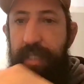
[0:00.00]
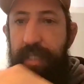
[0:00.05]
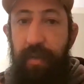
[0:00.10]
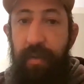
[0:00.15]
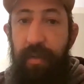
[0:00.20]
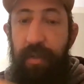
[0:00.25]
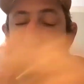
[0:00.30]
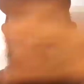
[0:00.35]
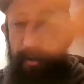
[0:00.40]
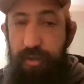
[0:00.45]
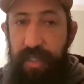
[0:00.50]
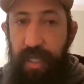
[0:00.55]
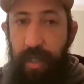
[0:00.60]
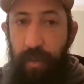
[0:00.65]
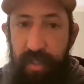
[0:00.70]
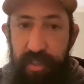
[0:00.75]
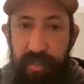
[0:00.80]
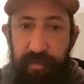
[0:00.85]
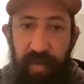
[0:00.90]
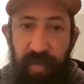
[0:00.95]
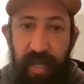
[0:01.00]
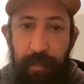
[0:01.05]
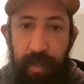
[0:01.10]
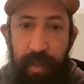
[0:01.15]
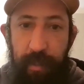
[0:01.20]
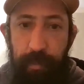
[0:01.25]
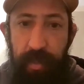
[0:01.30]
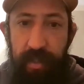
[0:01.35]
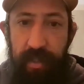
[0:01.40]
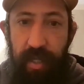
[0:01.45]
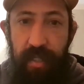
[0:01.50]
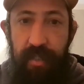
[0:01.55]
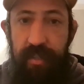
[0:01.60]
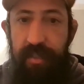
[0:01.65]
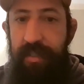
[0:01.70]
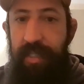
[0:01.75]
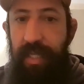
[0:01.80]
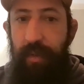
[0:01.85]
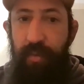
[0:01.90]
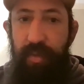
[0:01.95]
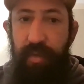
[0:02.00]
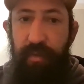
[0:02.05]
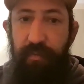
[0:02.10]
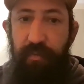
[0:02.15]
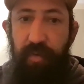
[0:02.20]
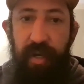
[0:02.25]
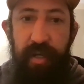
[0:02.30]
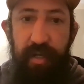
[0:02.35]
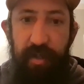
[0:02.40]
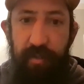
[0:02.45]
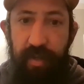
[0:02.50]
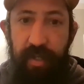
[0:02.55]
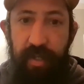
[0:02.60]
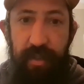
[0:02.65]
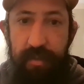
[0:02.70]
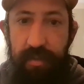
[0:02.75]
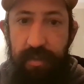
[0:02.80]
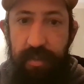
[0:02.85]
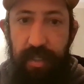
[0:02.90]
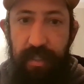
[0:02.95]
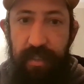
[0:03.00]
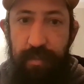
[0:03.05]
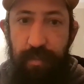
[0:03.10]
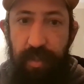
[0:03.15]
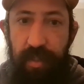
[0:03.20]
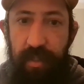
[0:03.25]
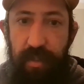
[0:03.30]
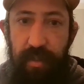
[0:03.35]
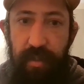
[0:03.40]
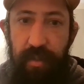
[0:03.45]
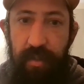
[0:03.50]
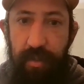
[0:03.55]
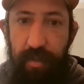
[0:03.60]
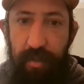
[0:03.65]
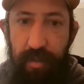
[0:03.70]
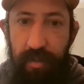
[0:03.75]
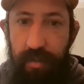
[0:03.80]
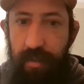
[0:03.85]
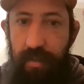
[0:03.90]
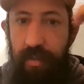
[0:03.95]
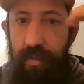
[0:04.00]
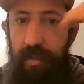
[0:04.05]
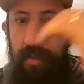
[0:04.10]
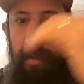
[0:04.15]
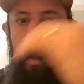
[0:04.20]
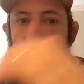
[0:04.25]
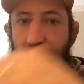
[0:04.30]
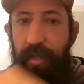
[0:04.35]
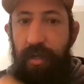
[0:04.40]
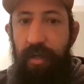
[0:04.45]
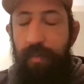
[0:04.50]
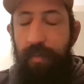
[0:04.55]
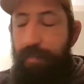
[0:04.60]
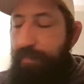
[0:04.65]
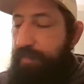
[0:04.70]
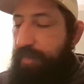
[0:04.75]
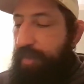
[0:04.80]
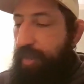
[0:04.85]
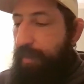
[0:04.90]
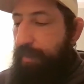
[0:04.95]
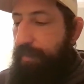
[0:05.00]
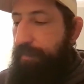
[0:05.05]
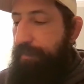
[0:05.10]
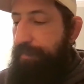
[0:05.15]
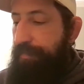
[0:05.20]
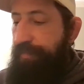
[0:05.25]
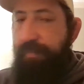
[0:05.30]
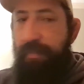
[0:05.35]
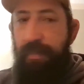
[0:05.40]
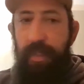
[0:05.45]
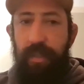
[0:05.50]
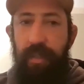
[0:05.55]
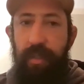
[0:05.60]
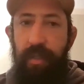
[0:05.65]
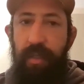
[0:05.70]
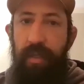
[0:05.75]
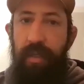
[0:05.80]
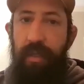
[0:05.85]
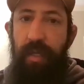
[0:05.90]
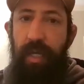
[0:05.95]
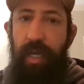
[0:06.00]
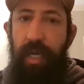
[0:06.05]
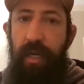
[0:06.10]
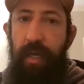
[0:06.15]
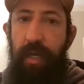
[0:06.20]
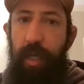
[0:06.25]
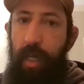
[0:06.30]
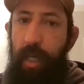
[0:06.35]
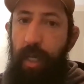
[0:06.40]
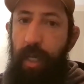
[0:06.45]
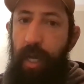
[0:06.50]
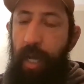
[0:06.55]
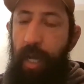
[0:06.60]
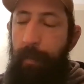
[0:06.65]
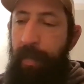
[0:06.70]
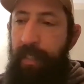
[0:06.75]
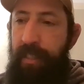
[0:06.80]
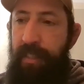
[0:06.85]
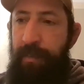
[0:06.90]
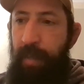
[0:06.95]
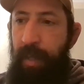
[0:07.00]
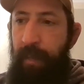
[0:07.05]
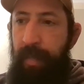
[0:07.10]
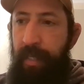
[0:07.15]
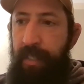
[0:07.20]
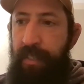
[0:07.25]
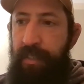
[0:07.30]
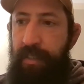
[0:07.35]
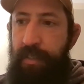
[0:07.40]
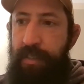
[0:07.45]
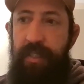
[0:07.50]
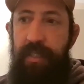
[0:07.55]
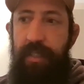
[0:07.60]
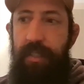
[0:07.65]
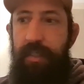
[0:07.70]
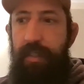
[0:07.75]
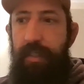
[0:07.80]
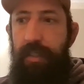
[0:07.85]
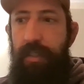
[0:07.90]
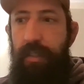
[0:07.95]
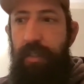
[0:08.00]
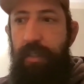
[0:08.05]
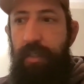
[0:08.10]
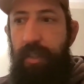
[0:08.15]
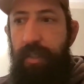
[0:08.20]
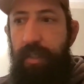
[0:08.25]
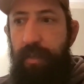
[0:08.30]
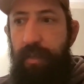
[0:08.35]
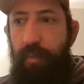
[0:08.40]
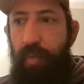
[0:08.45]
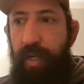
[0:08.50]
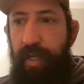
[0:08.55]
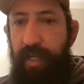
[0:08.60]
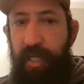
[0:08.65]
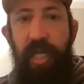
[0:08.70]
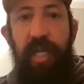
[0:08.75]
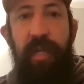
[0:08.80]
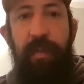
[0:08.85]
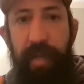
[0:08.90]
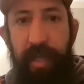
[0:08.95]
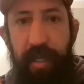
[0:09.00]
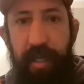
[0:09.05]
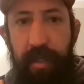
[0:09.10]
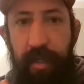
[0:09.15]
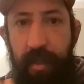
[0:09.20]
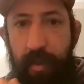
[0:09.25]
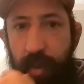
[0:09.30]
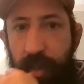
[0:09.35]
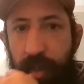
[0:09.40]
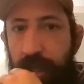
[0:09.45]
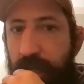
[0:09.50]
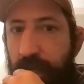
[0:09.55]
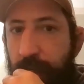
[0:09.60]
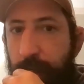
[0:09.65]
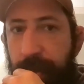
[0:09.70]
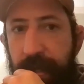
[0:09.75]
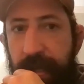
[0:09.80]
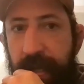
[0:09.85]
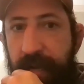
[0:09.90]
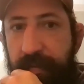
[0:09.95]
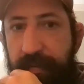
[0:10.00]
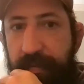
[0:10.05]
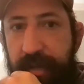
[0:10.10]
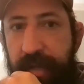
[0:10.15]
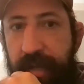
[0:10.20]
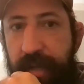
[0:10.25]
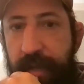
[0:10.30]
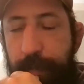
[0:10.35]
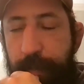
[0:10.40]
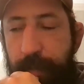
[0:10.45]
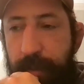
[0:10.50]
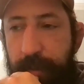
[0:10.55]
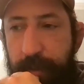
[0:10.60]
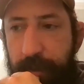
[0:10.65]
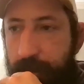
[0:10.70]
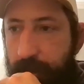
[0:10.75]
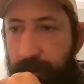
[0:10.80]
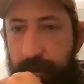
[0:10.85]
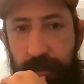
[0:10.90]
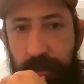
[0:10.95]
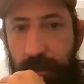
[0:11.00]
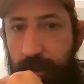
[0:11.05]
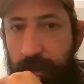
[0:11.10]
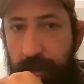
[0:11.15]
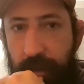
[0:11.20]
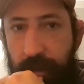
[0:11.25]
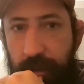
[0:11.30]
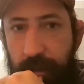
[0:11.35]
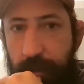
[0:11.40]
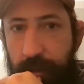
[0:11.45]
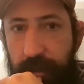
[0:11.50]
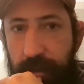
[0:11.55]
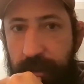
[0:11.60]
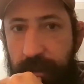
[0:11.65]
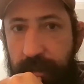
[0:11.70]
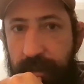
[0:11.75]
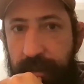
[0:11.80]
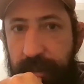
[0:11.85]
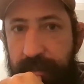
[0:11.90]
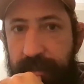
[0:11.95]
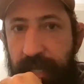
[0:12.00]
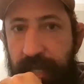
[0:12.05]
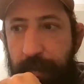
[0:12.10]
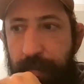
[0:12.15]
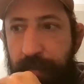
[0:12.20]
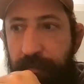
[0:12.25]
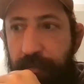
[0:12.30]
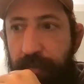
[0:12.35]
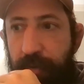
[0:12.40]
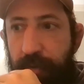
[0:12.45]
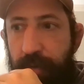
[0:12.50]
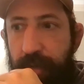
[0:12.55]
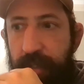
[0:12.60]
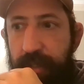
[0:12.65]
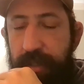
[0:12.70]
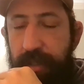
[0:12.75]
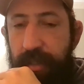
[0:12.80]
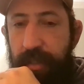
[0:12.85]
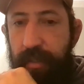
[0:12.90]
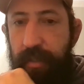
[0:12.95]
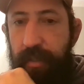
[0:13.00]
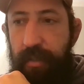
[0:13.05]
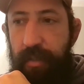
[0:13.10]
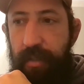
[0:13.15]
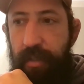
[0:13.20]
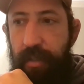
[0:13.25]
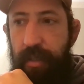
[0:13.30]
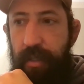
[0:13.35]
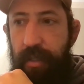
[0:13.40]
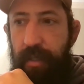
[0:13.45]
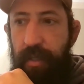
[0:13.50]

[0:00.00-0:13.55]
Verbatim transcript: stay you know stay with his family but not stay with a friend of his that's been you know so yeah yeah man i miss him i miss what it could have been what could have been after that but it's all things happen for a reason and